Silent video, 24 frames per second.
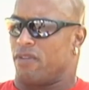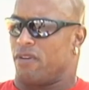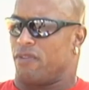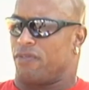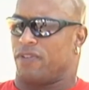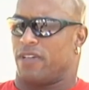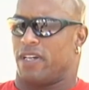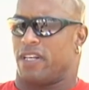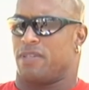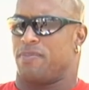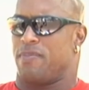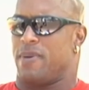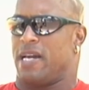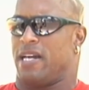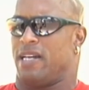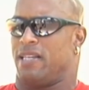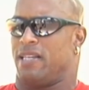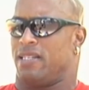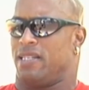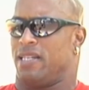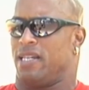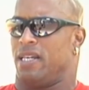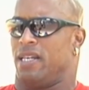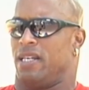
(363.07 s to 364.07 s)
of Flex
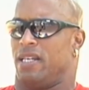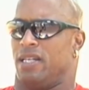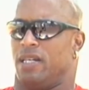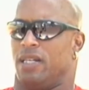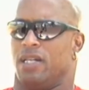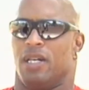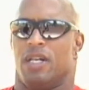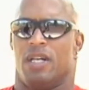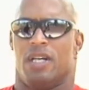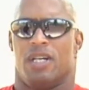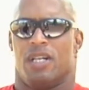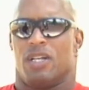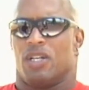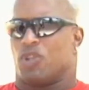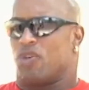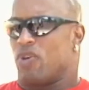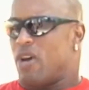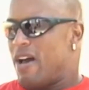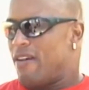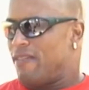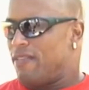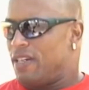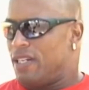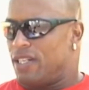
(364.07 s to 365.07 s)
magazine and
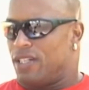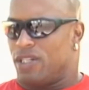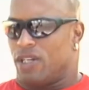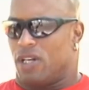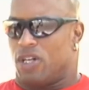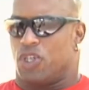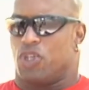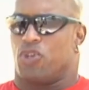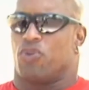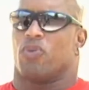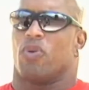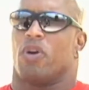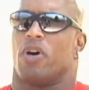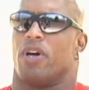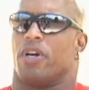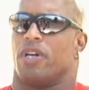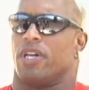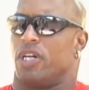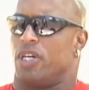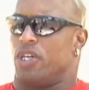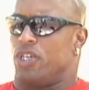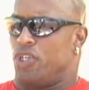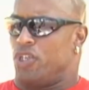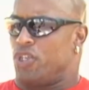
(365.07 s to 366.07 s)
traveling to
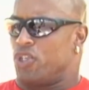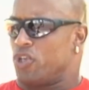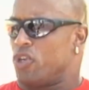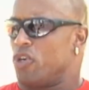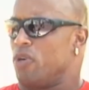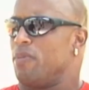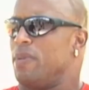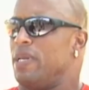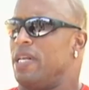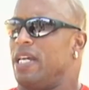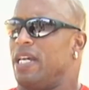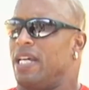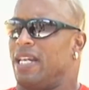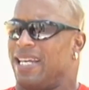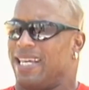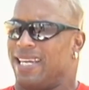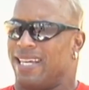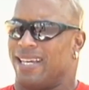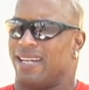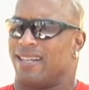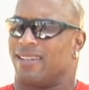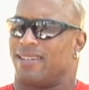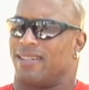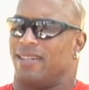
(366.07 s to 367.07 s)
Australia and Germany and
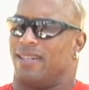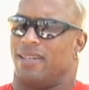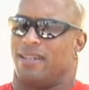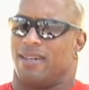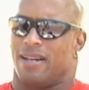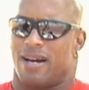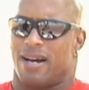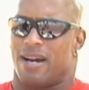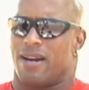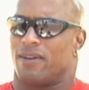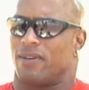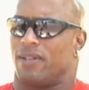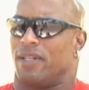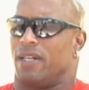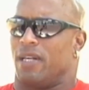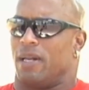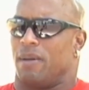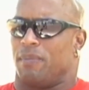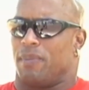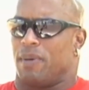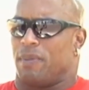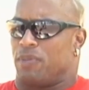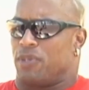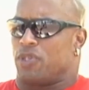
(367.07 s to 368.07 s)
England and Ireland.
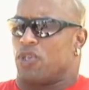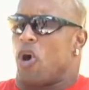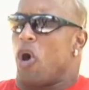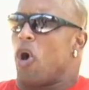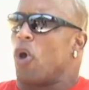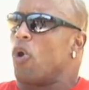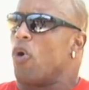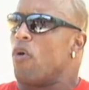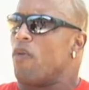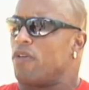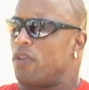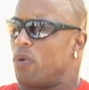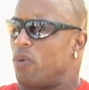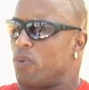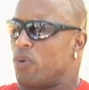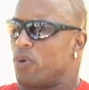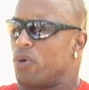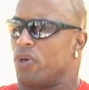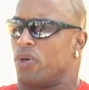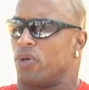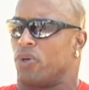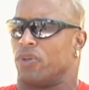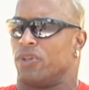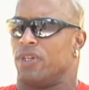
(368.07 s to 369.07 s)
I'm just all over the
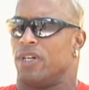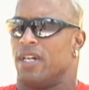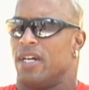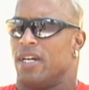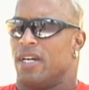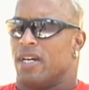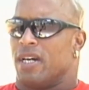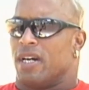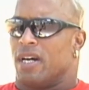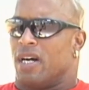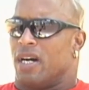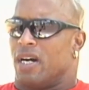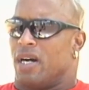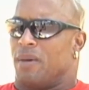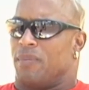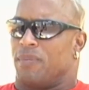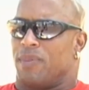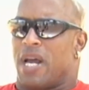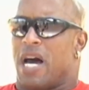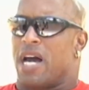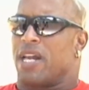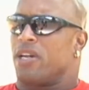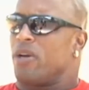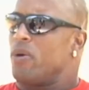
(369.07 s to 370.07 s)
world,
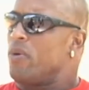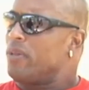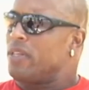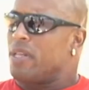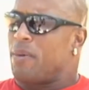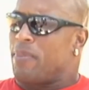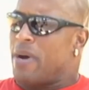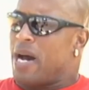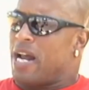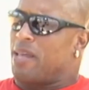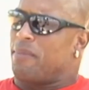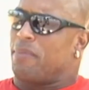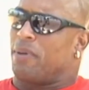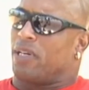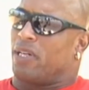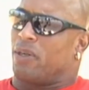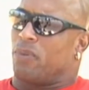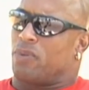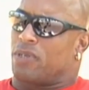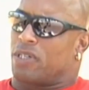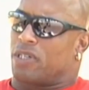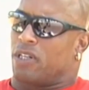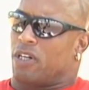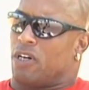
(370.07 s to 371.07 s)
not knowing that bodybuilding
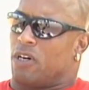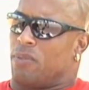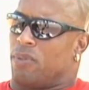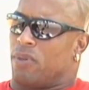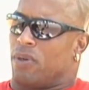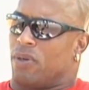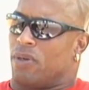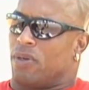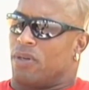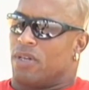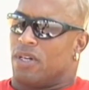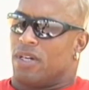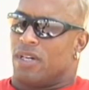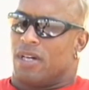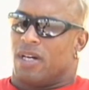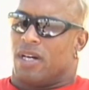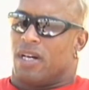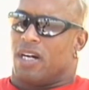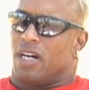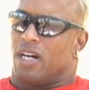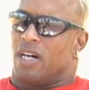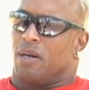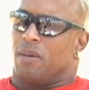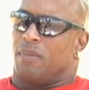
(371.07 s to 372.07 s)
was global.
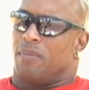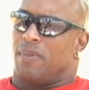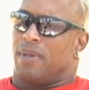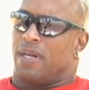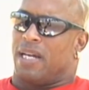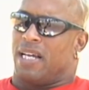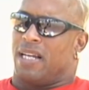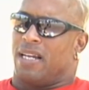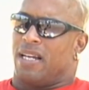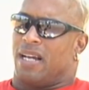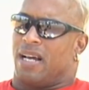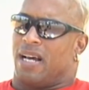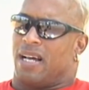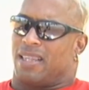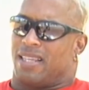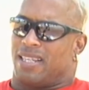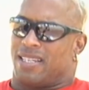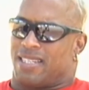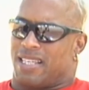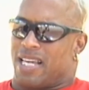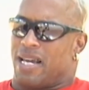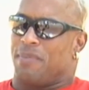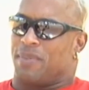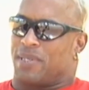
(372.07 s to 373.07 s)
And at the
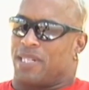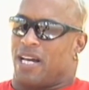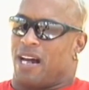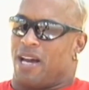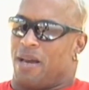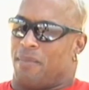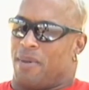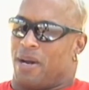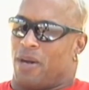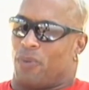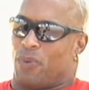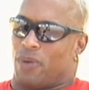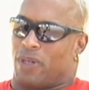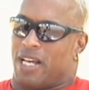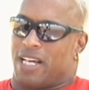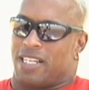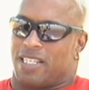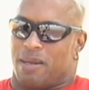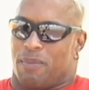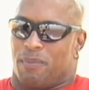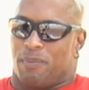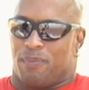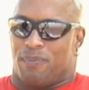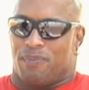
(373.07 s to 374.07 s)
same time, I
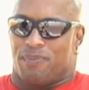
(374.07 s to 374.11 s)
realized I'm